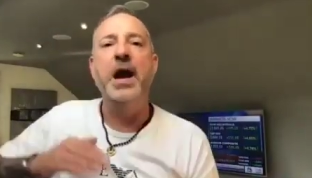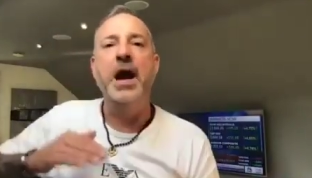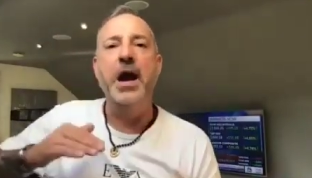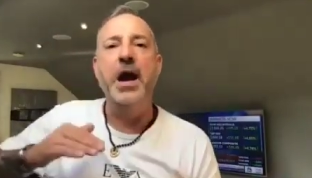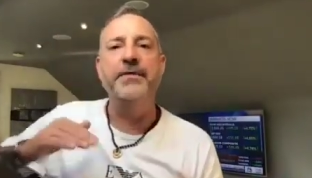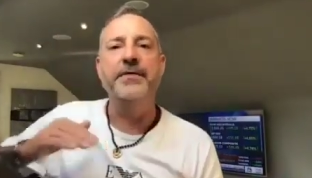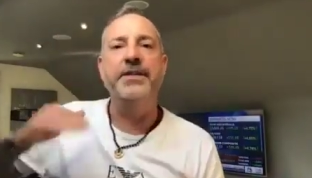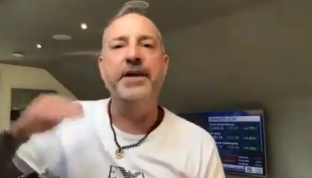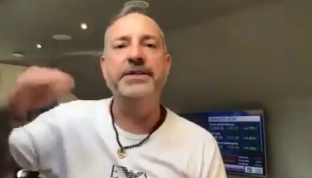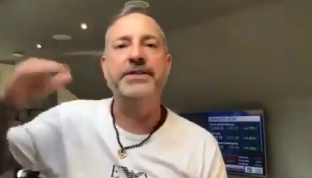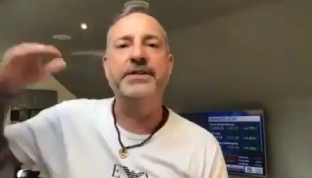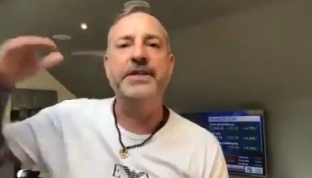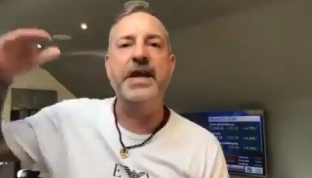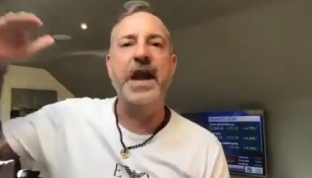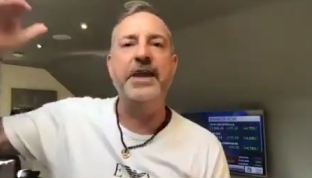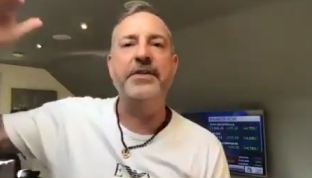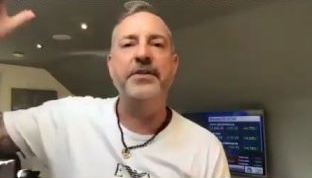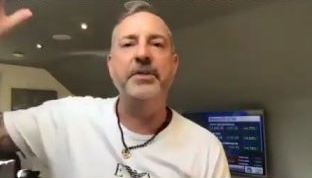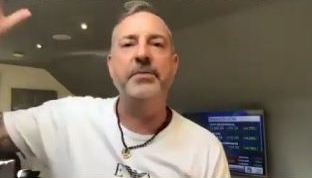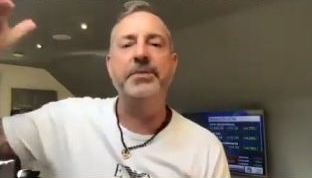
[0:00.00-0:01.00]
and then
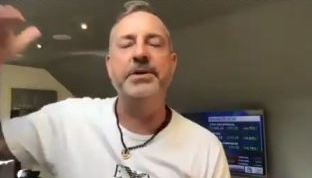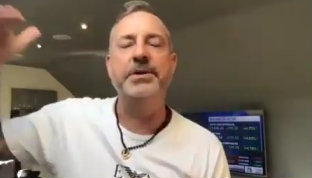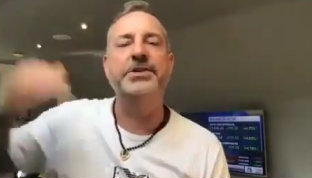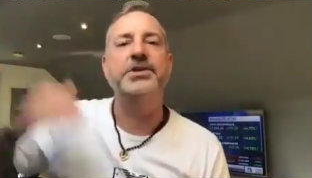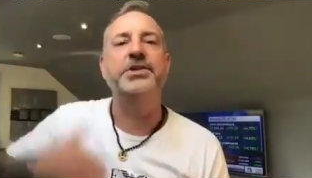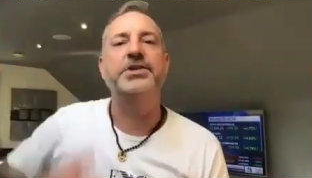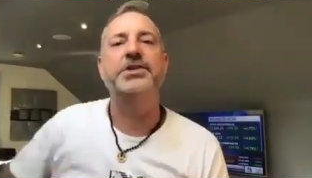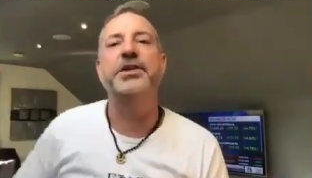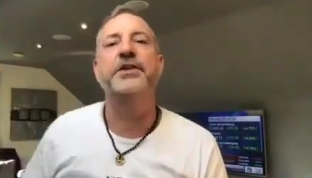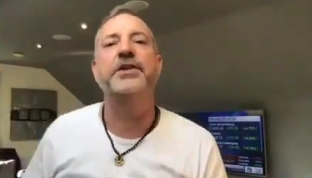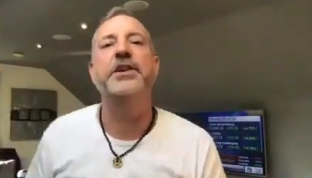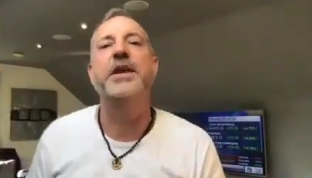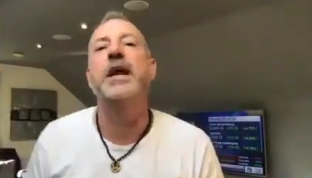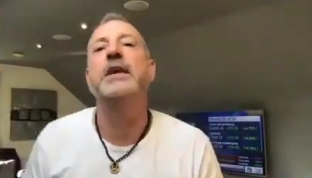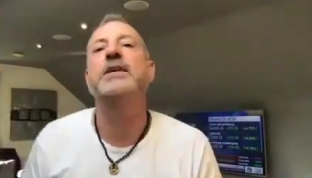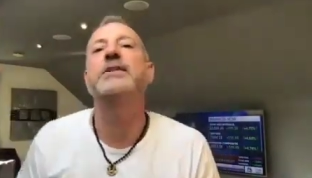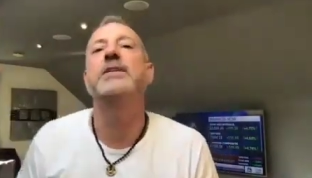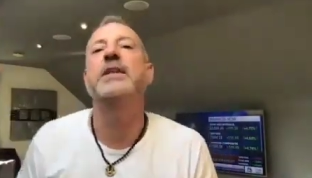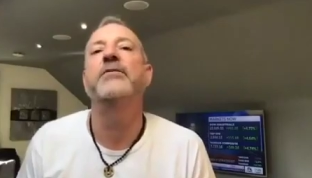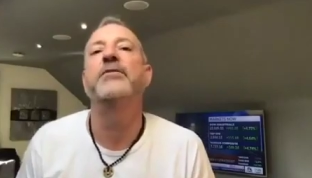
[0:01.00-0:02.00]
take the business to the
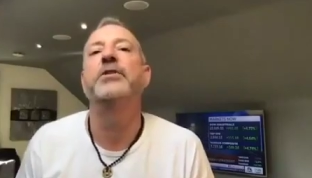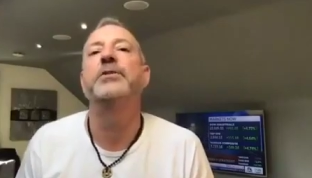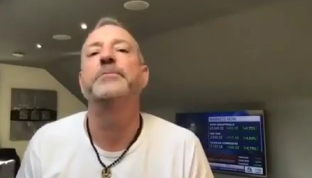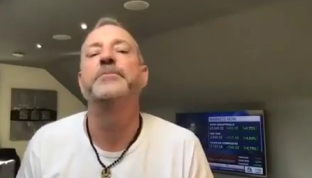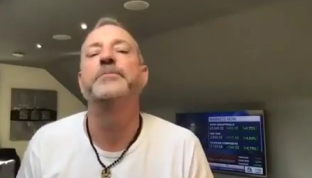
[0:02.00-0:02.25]
next level.